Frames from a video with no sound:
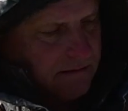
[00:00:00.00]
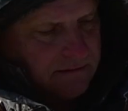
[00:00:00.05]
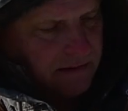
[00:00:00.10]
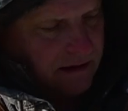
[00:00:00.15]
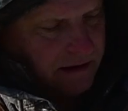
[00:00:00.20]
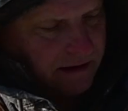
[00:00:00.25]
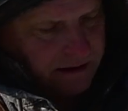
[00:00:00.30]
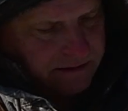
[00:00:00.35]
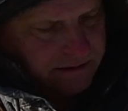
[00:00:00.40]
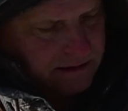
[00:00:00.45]

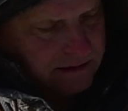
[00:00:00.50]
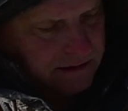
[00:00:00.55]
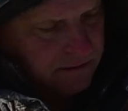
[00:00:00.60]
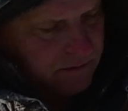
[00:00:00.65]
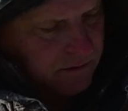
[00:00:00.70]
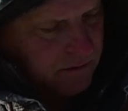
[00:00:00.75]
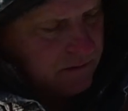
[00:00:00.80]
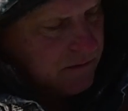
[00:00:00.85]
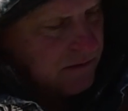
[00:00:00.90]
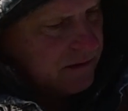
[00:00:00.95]
I think it
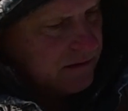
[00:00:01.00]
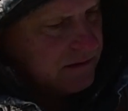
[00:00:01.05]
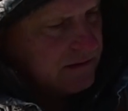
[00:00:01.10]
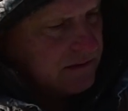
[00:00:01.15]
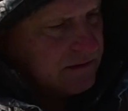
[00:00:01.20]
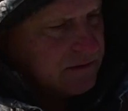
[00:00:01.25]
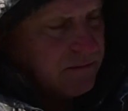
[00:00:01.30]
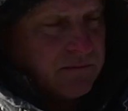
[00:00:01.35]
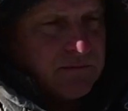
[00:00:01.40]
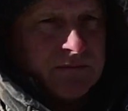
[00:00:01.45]
would work
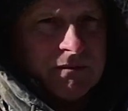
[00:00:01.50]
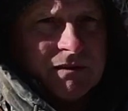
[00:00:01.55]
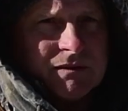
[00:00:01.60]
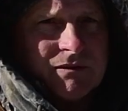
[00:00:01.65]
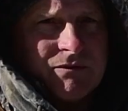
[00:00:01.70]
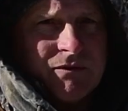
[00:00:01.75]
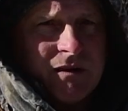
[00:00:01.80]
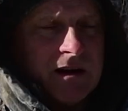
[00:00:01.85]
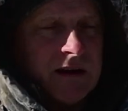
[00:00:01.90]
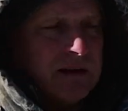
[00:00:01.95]

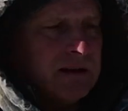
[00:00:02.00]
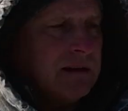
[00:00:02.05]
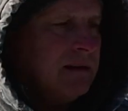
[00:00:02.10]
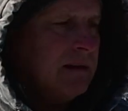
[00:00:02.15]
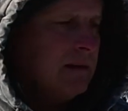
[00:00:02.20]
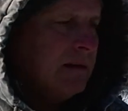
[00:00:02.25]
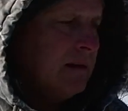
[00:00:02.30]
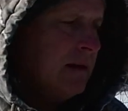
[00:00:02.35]
just fine.